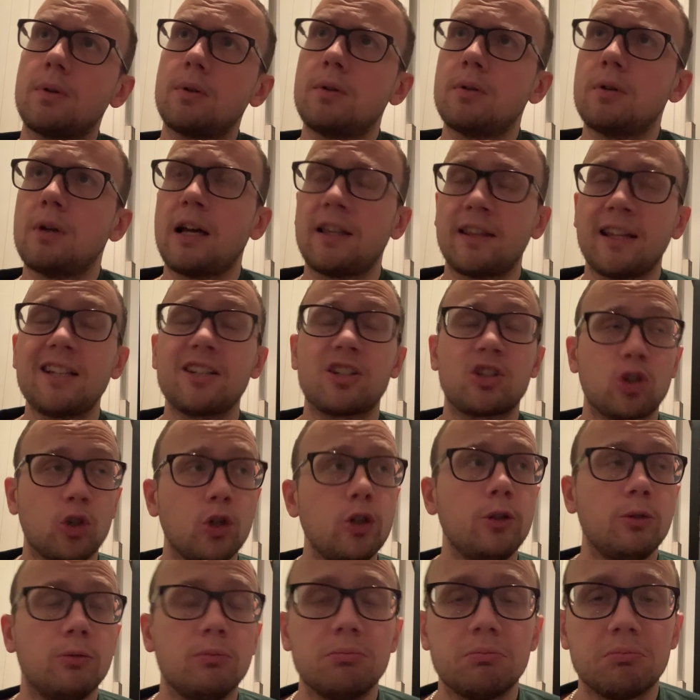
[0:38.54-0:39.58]
that's
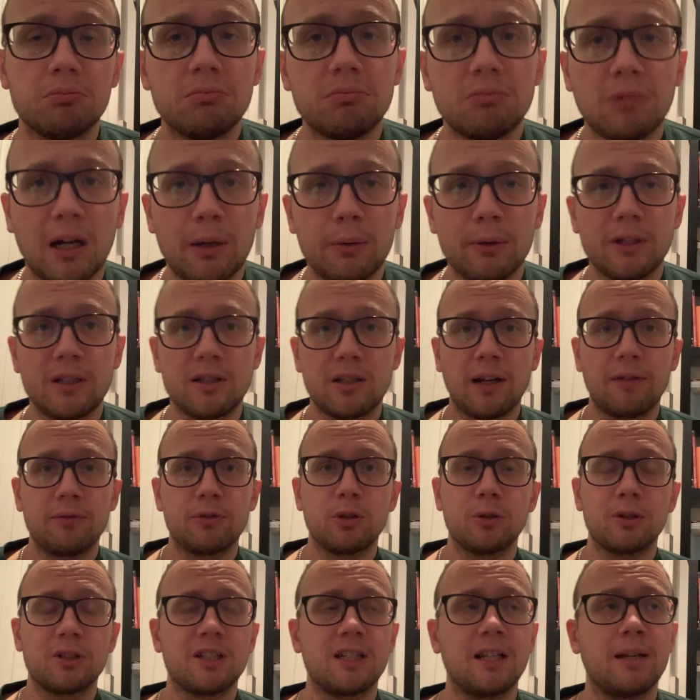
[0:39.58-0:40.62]
true. I would have
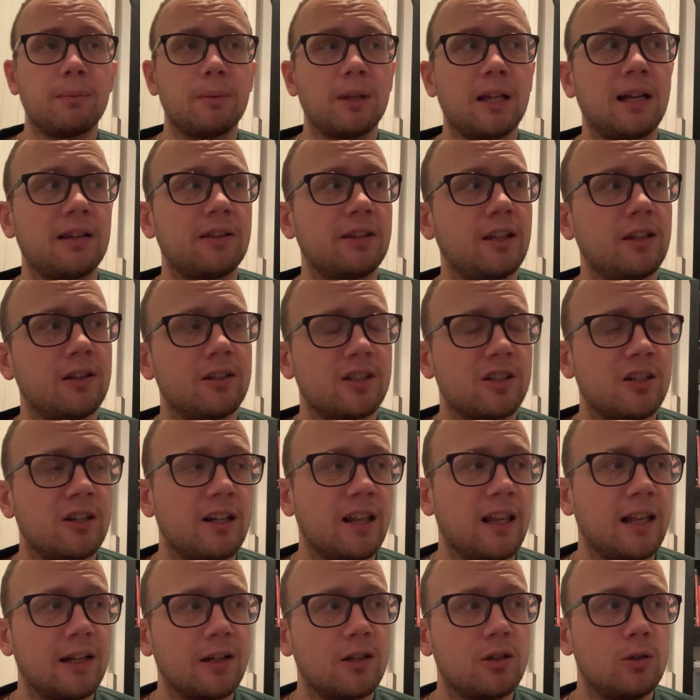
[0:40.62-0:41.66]
to accept that. The other side
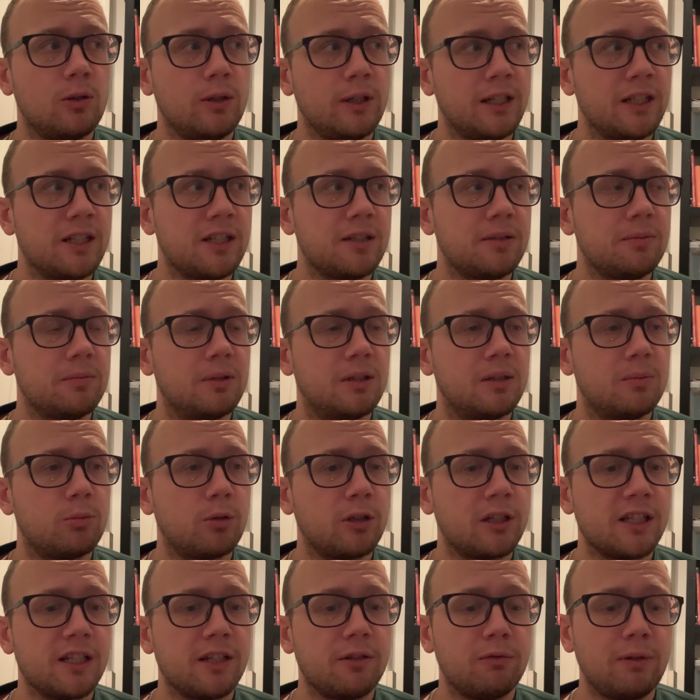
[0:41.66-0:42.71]
of that coin is it
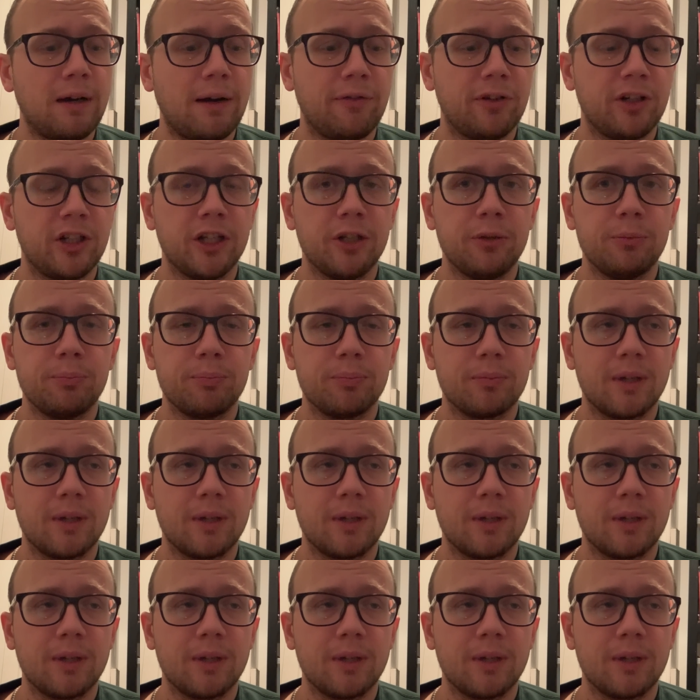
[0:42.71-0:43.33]
brings in revenue.